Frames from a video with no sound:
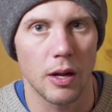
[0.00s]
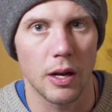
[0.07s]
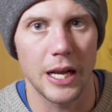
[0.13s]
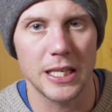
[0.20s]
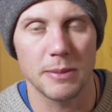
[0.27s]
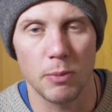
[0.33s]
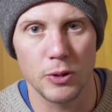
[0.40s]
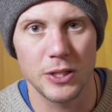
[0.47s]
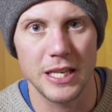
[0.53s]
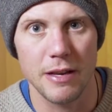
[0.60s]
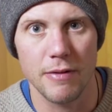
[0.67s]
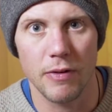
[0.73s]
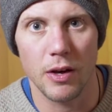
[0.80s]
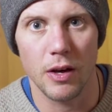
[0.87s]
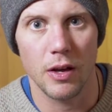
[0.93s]
La
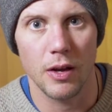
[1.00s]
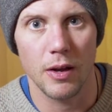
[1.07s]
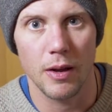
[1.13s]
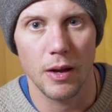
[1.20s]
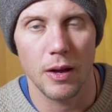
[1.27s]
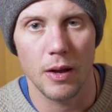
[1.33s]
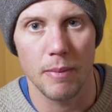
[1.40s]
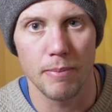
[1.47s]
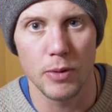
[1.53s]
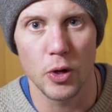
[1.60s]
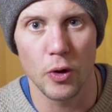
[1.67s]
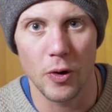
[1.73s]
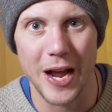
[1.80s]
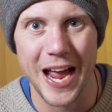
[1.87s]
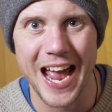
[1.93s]
Sportiva
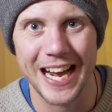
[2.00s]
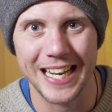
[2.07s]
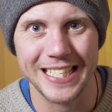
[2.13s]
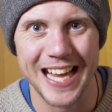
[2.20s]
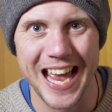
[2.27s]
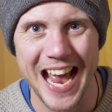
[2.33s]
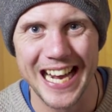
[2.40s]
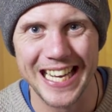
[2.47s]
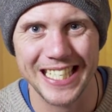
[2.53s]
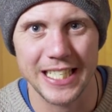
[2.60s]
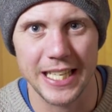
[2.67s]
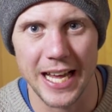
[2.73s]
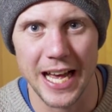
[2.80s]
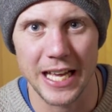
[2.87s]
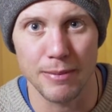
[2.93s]
Mura
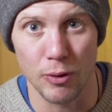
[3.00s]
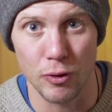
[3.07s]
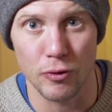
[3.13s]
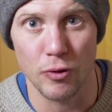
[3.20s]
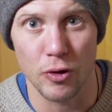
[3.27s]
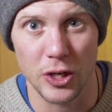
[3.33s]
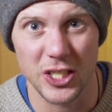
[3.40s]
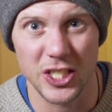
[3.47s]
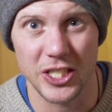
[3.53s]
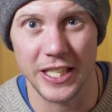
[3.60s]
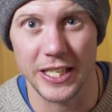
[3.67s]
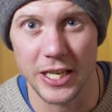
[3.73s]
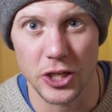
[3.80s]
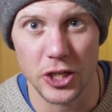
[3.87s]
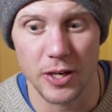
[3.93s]
XX, the Adam Ondra
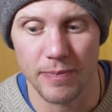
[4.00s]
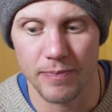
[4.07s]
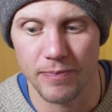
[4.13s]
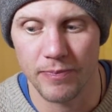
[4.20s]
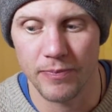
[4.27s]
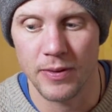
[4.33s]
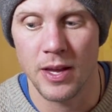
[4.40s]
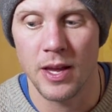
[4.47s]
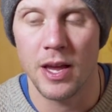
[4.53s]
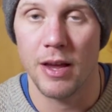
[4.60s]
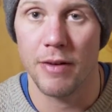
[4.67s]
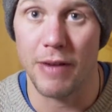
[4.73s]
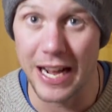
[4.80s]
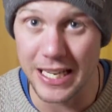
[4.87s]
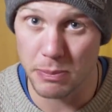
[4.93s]
signature.
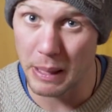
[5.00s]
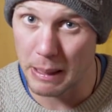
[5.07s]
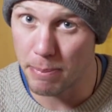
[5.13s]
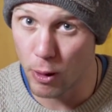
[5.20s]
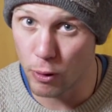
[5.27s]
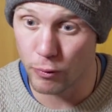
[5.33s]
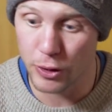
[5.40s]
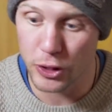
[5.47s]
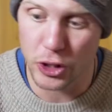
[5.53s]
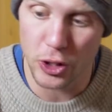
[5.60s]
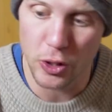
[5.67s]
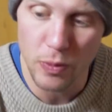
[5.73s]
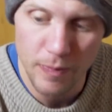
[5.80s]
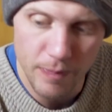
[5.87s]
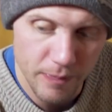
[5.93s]
If I had to pick a bouldering
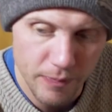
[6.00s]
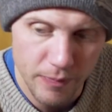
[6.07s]
shoe,